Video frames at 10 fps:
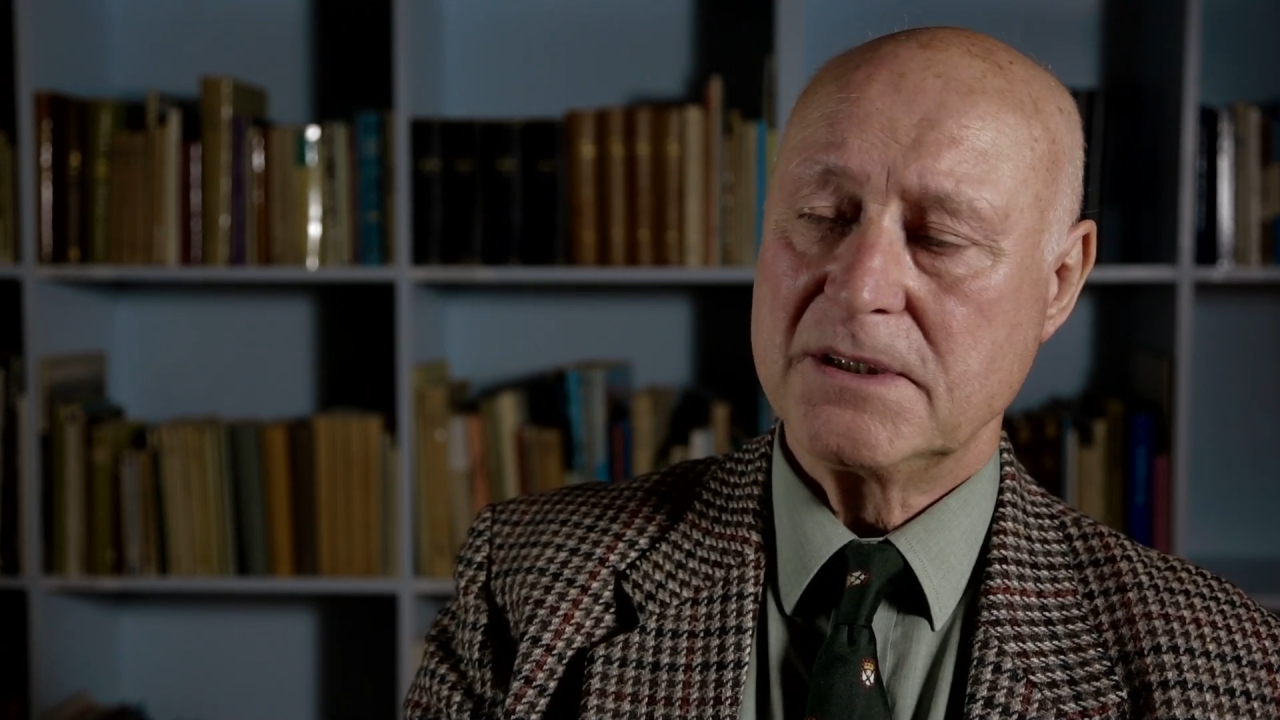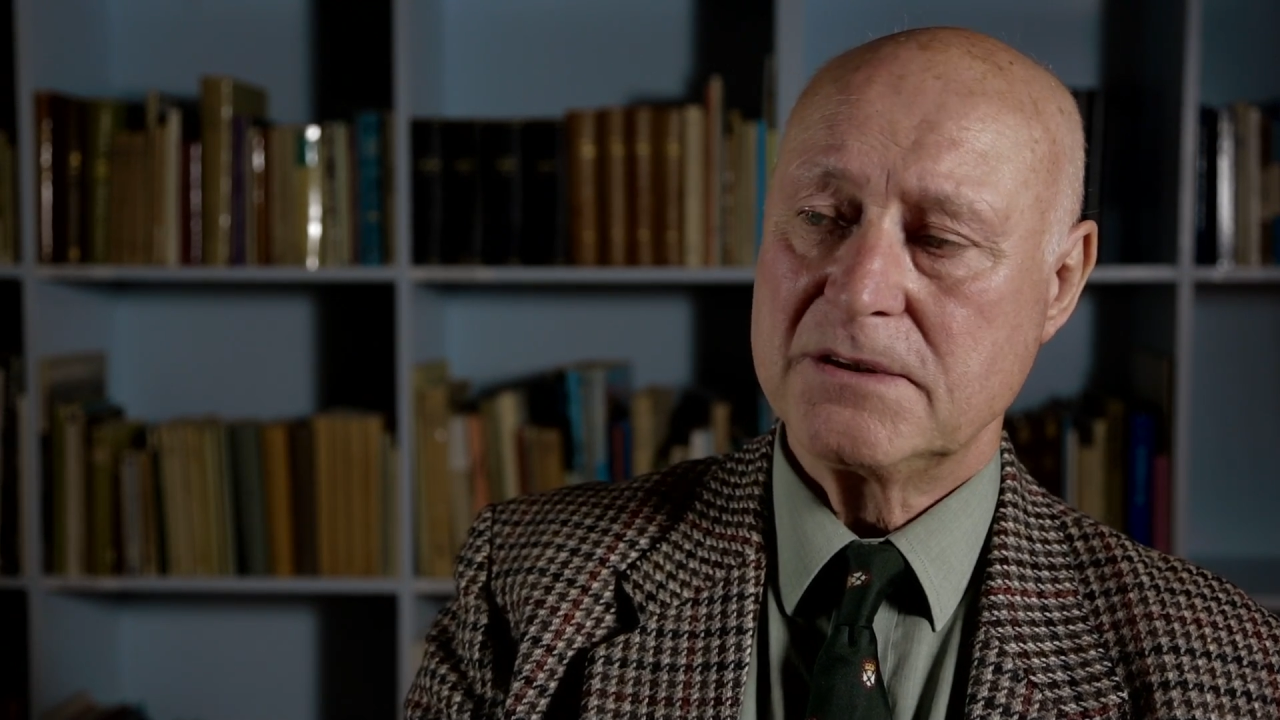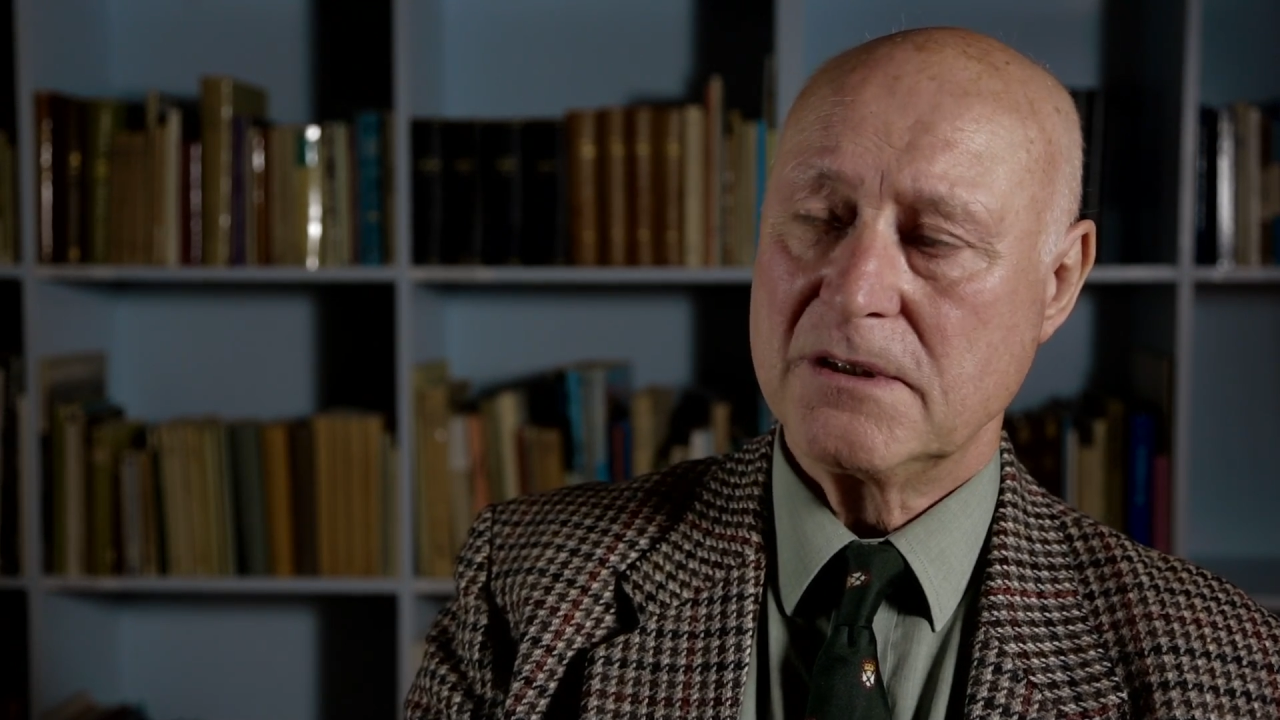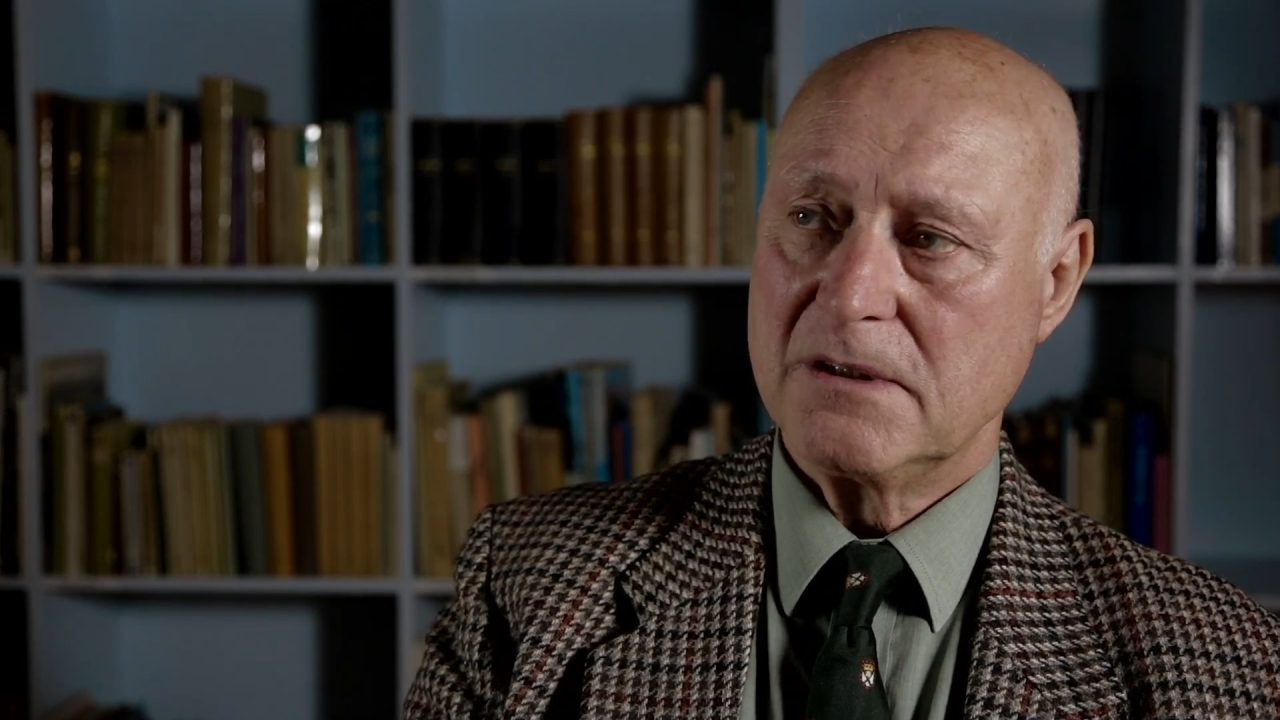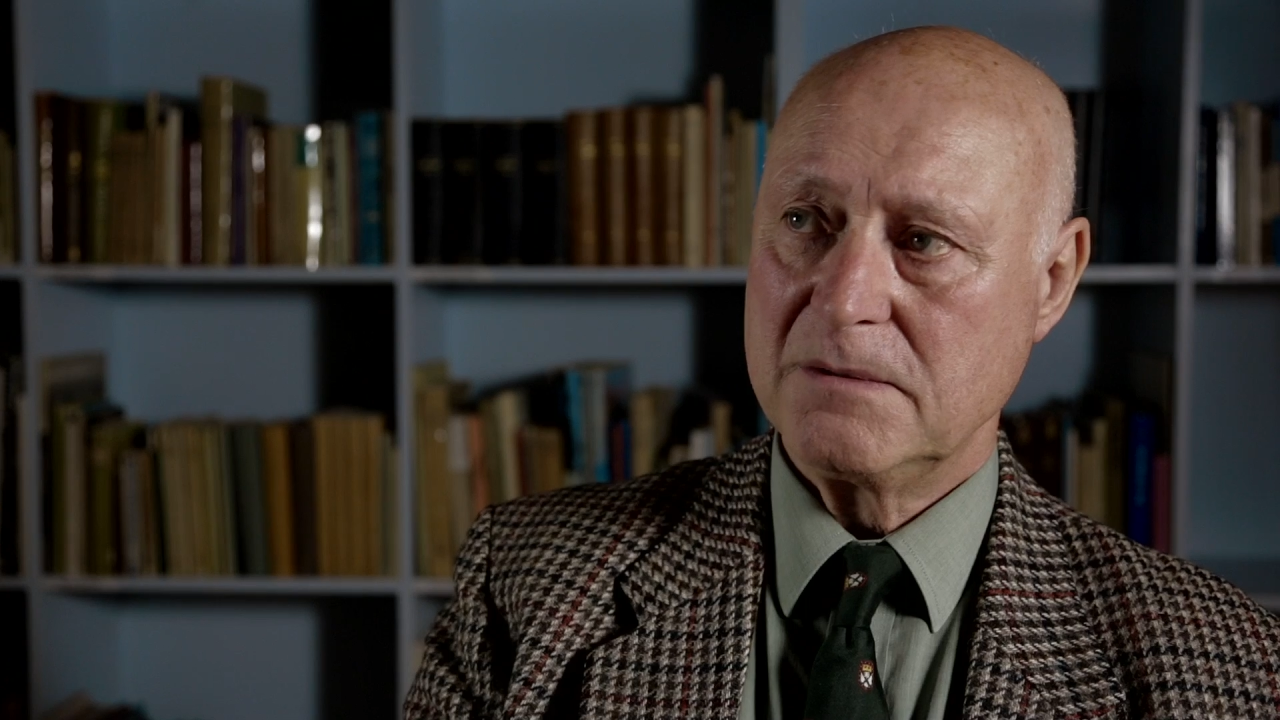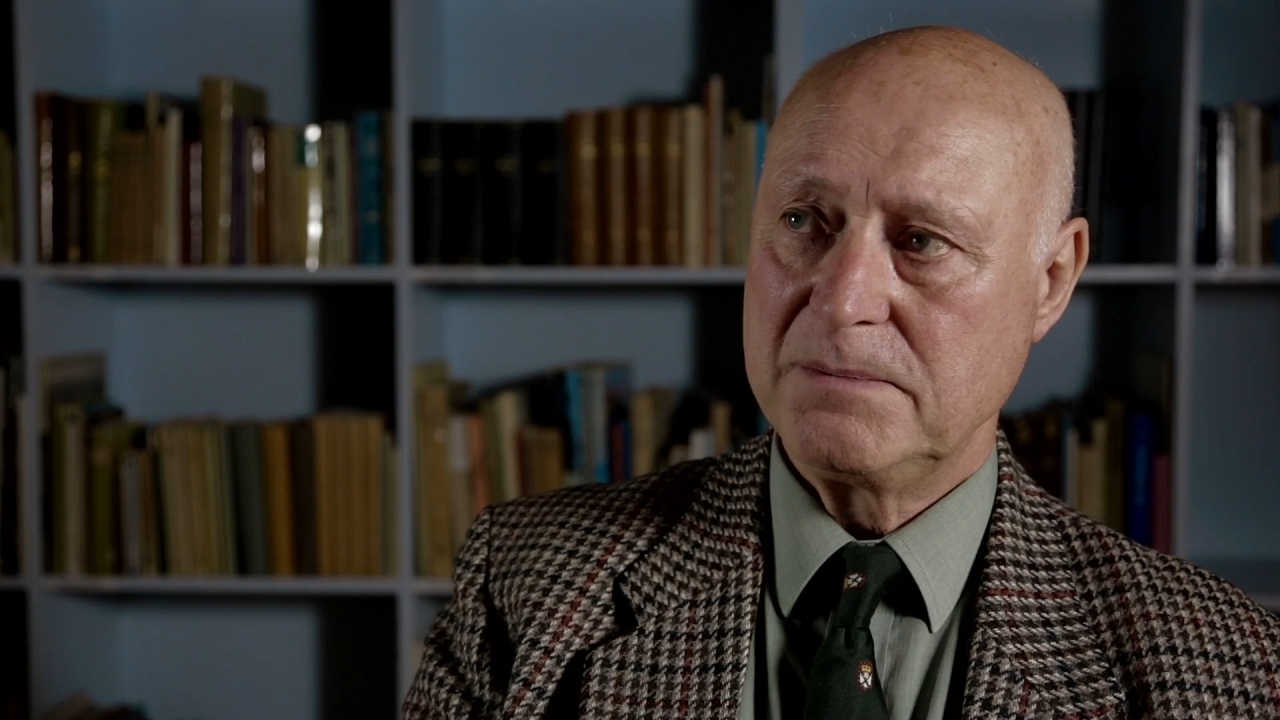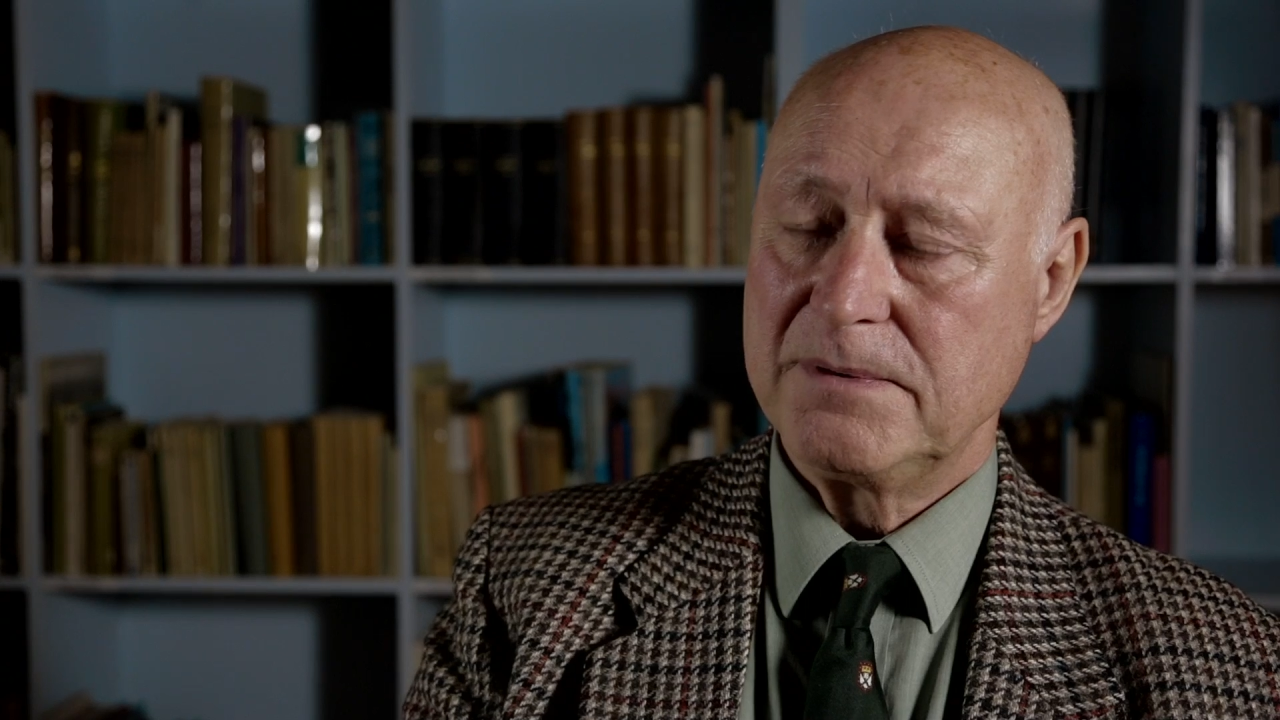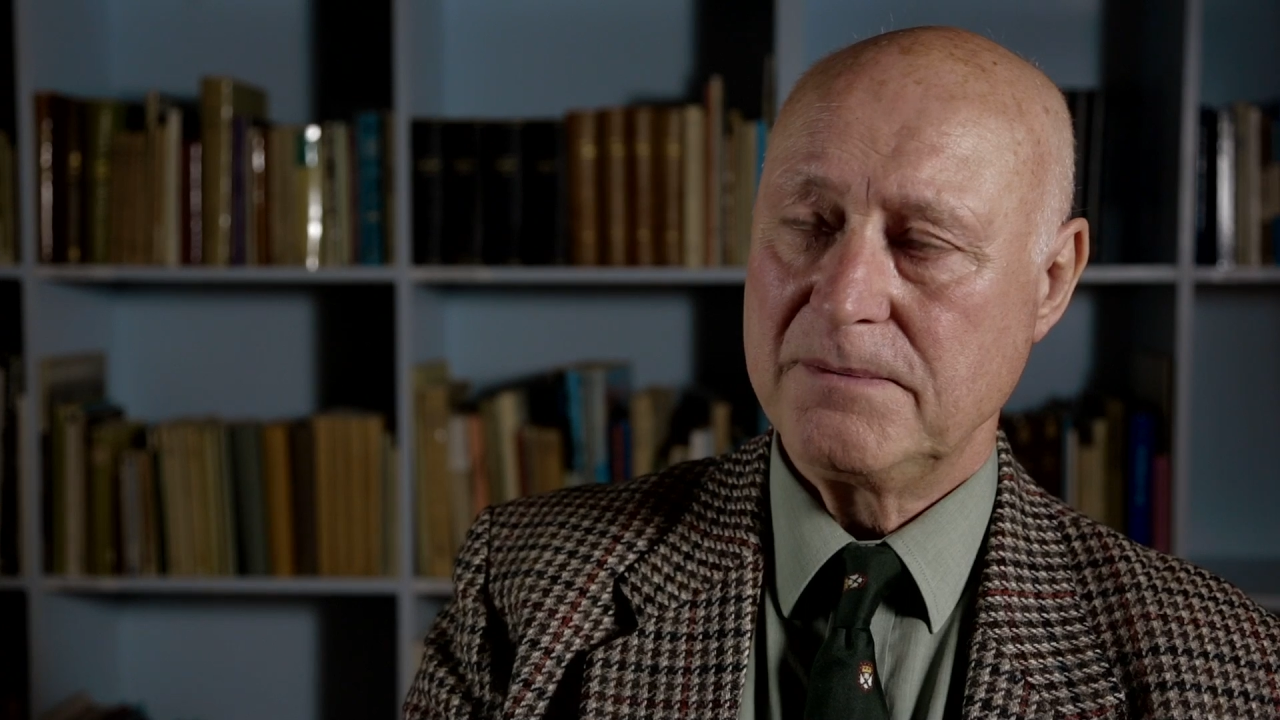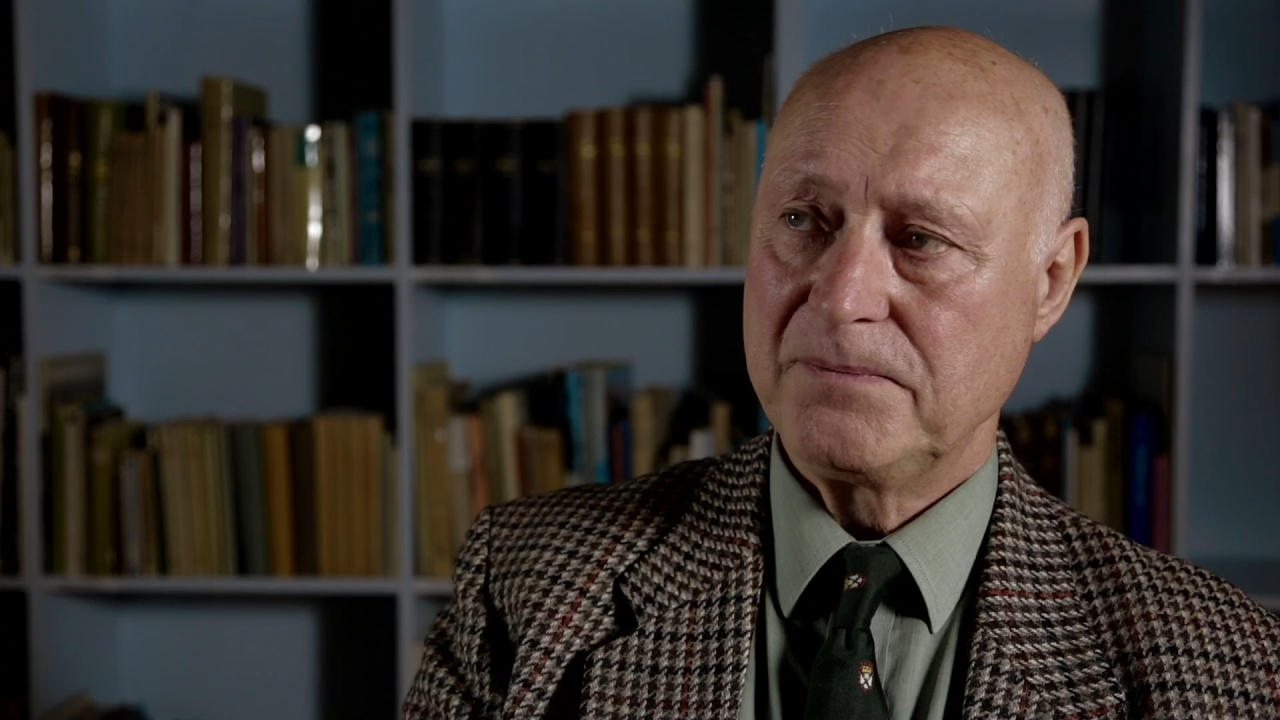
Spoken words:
job